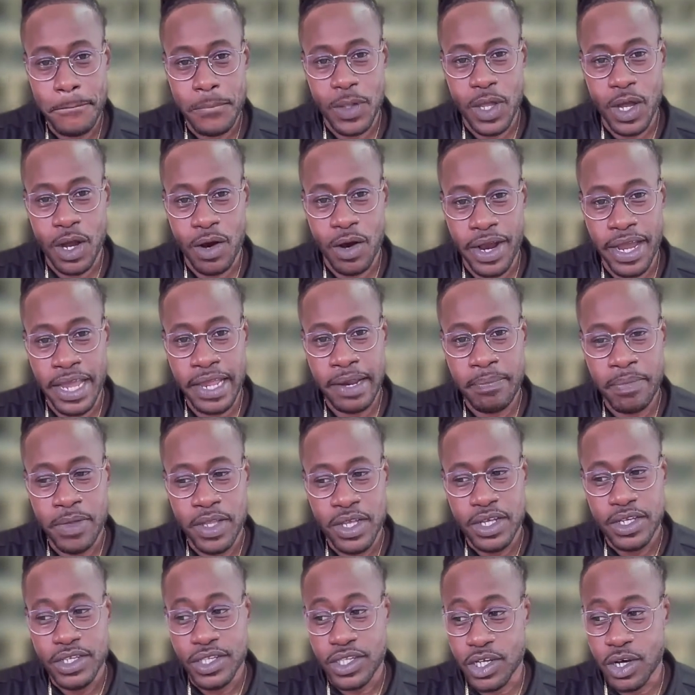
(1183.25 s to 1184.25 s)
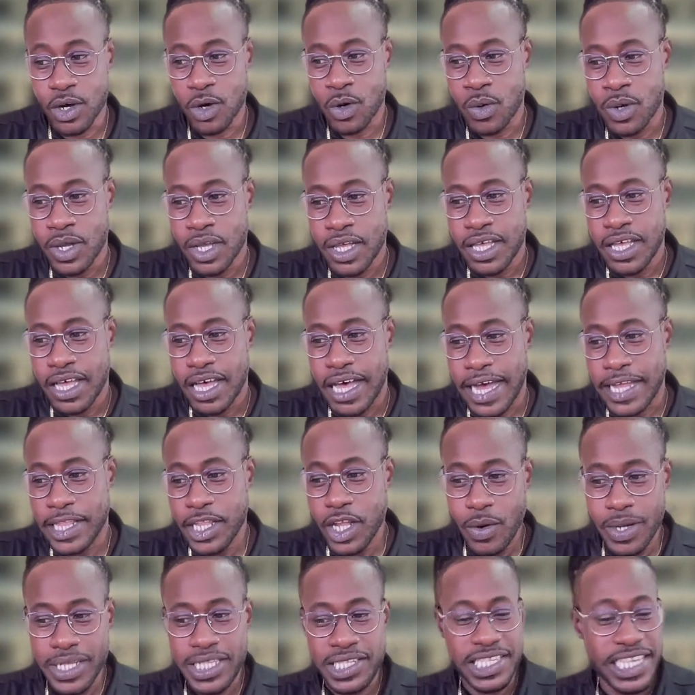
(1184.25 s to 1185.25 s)
All right. So I
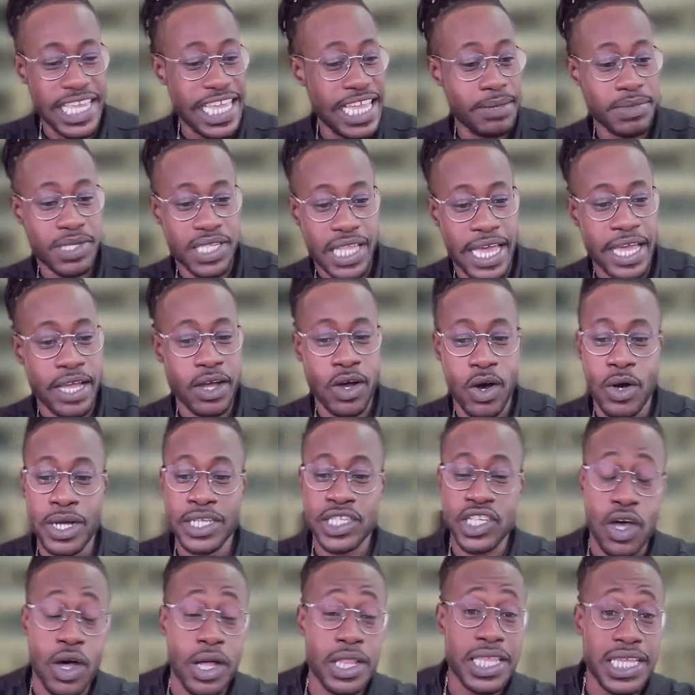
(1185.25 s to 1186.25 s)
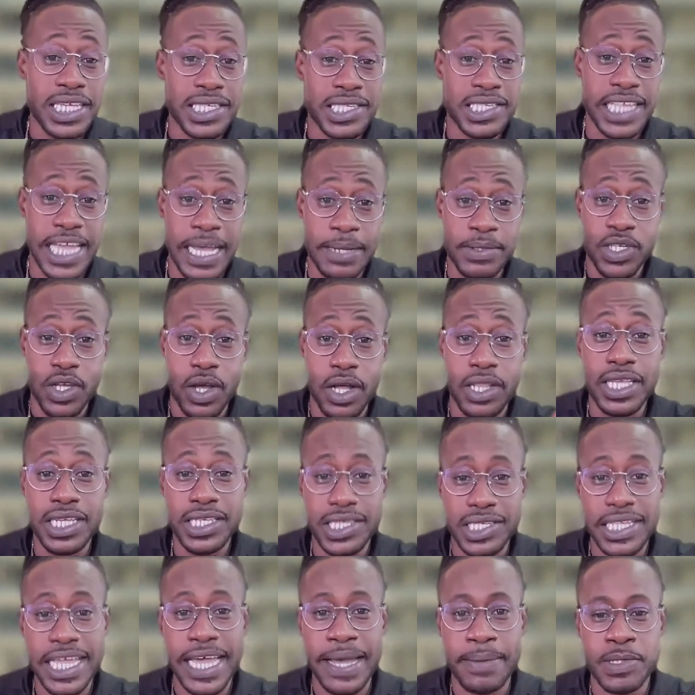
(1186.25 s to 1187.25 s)
know it seems like, oh, it's all these steps,
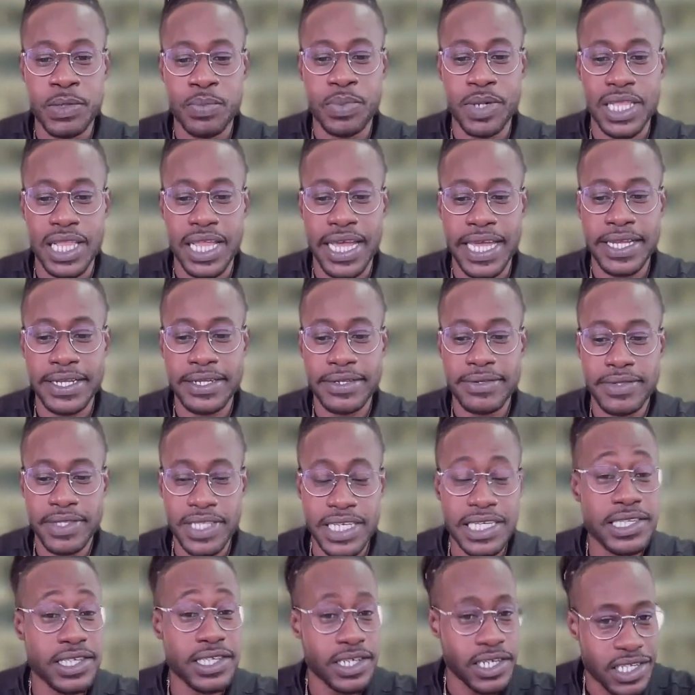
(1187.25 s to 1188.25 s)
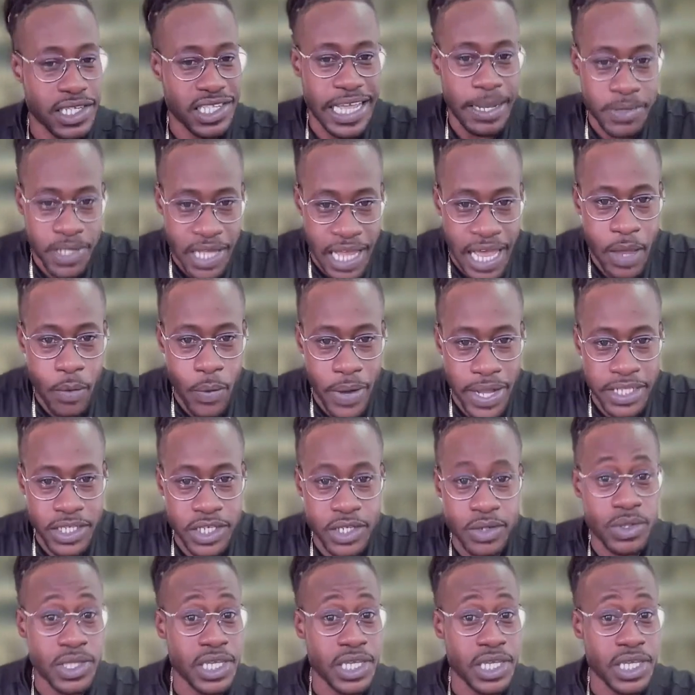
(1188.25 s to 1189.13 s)
but like these are the steps I went to.